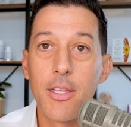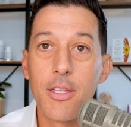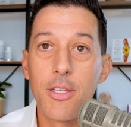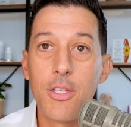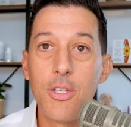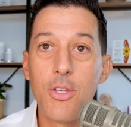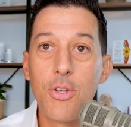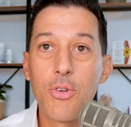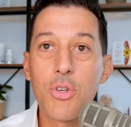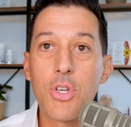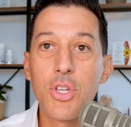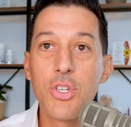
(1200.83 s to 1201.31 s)

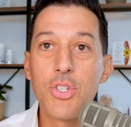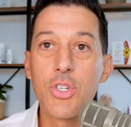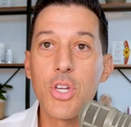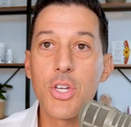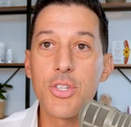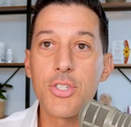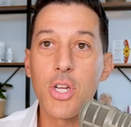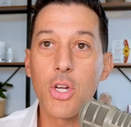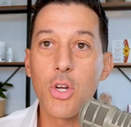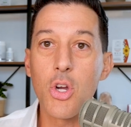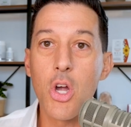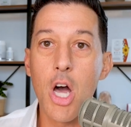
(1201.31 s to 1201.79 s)
you can
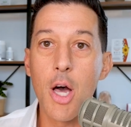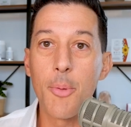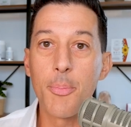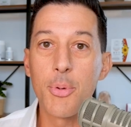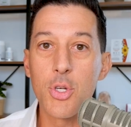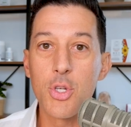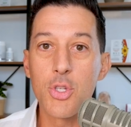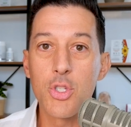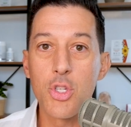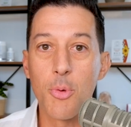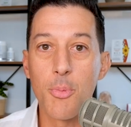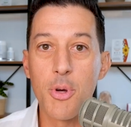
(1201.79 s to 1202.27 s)
just
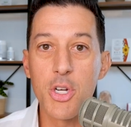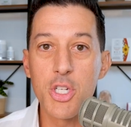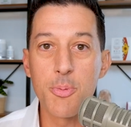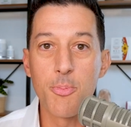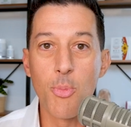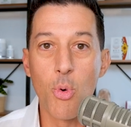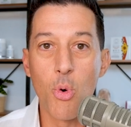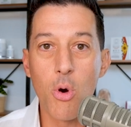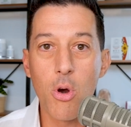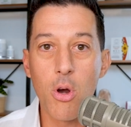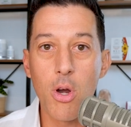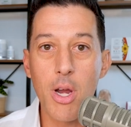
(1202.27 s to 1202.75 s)
accomplish so much
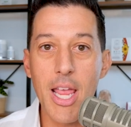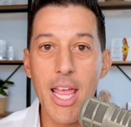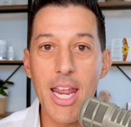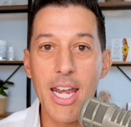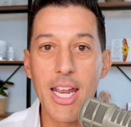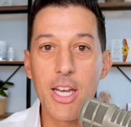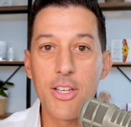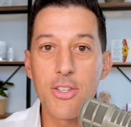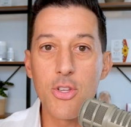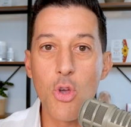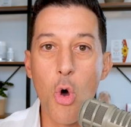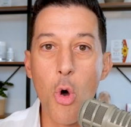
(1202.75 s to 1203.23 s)
more, and
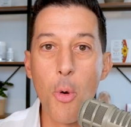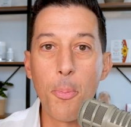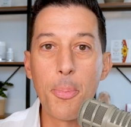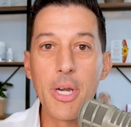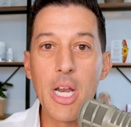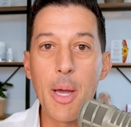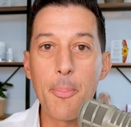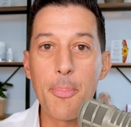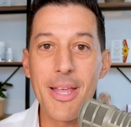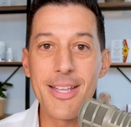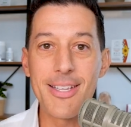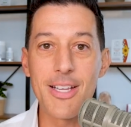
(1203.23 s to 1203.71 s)
it's
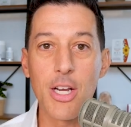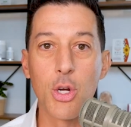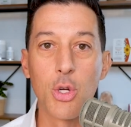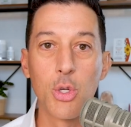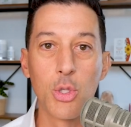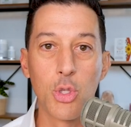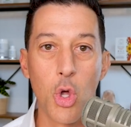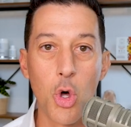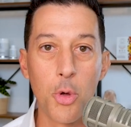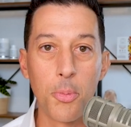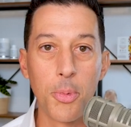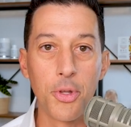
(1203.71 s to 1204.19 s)
opened up as a
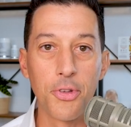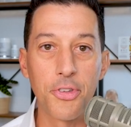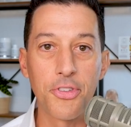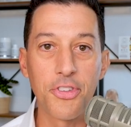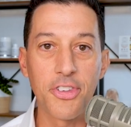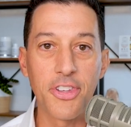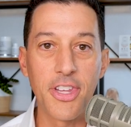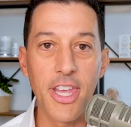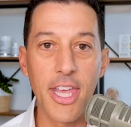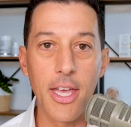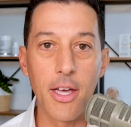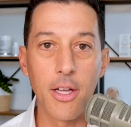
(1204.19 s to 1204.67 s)
global
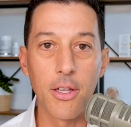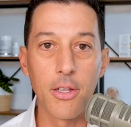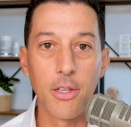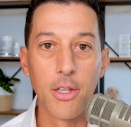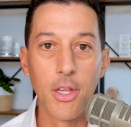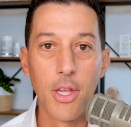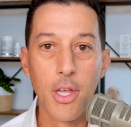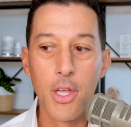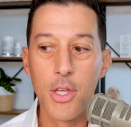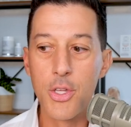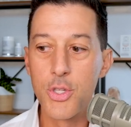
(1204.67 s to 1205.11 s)
scale.